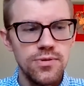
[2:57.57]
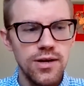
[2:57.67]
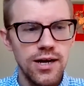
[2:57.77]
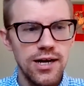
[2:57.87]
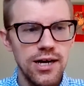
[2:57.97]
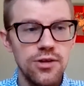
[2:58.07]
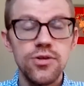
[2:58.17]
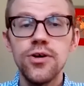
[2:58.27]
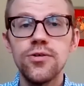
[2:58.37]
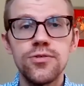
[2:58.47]

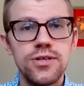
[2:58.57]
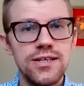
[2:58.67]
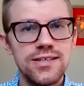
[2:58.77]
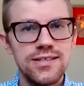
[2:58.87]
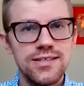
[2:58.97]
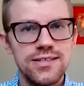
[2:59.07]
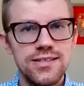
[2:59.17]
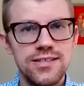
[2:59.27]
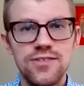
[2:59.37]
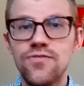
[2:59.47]
alone
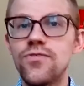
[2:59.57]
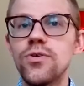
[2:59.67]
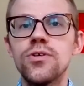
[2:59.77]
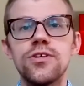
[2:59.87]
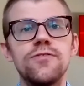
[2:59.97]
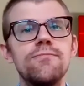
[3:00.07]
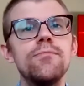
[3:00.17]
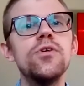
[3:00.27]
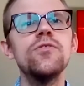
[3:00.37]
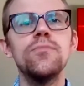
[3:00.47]
is full of
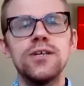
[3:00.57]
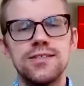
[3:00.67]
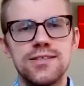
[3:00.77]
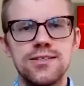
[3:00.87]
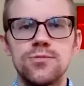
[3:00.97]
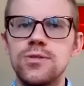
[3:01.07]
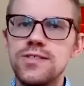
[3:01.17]
movement as we